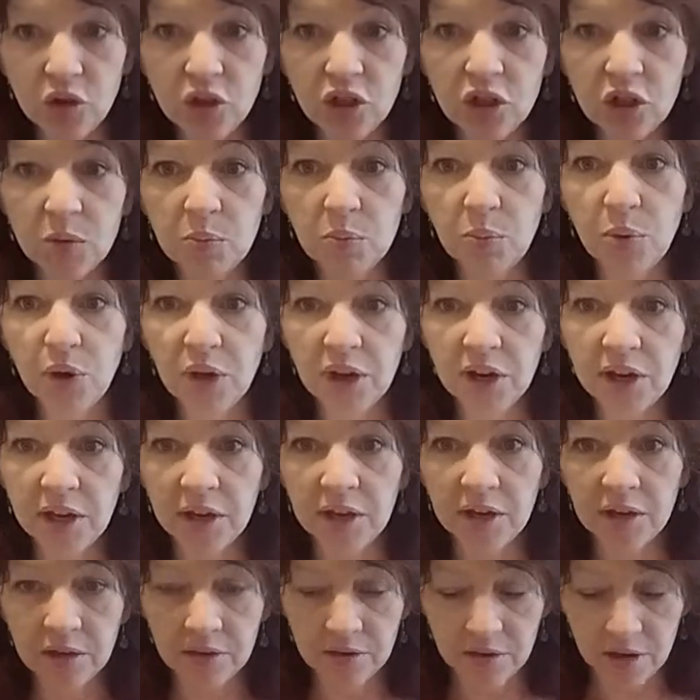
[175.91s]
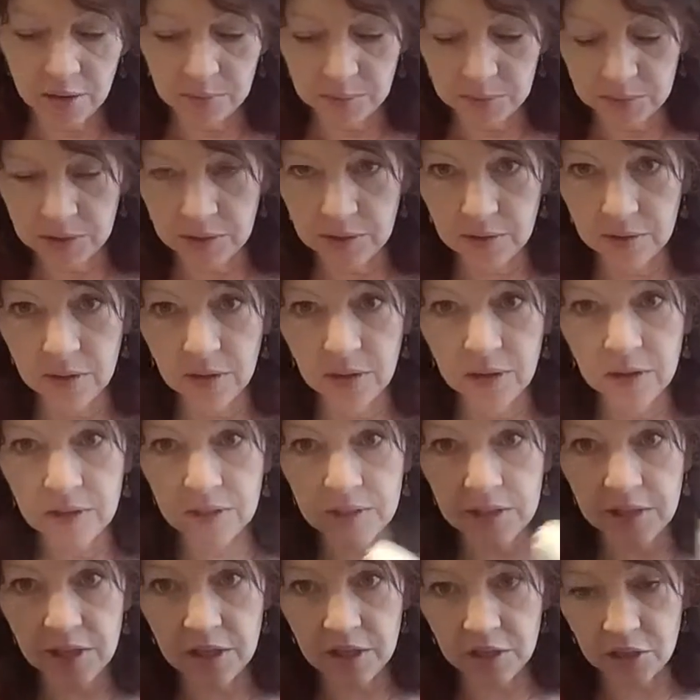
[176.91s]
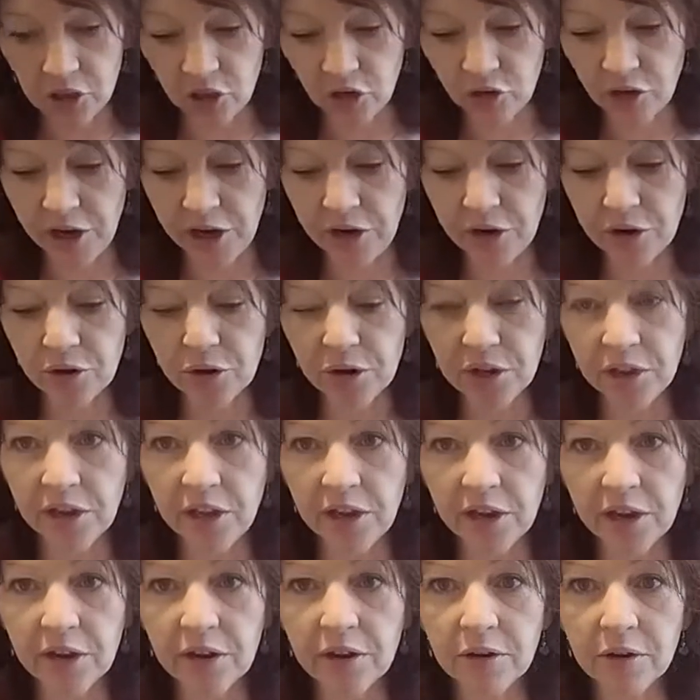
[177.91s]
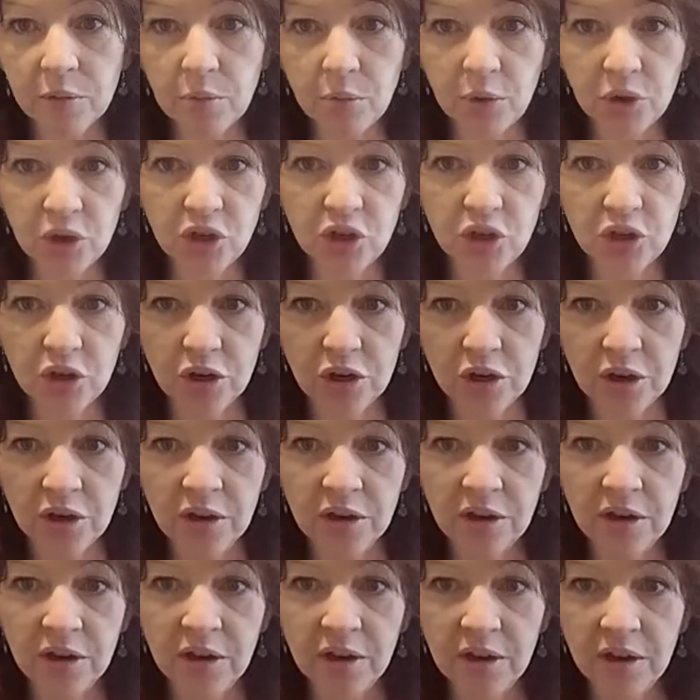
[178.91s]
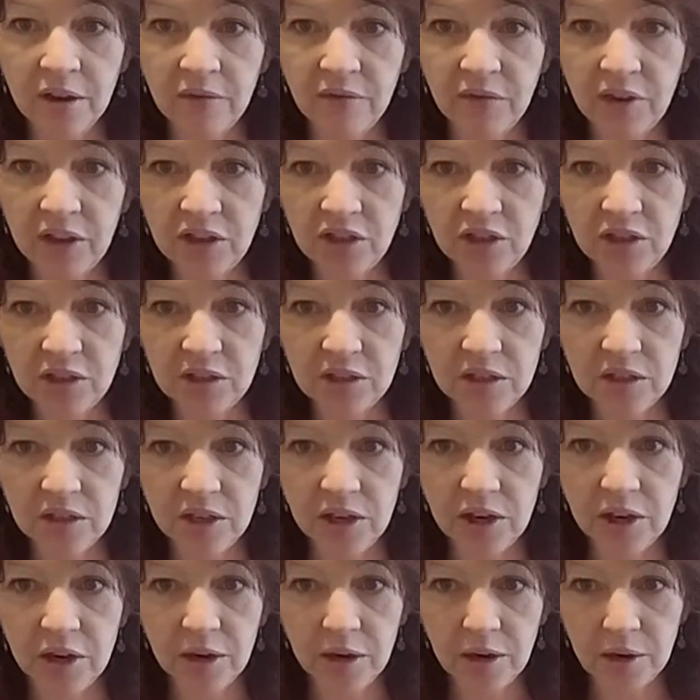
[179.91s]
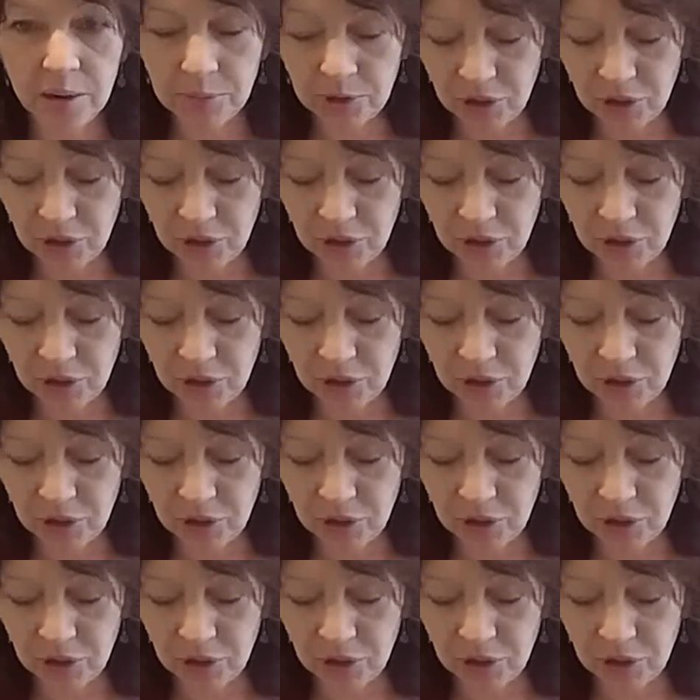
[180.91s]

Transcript: just put it, see the strainer in there, put your veggies in there. I'm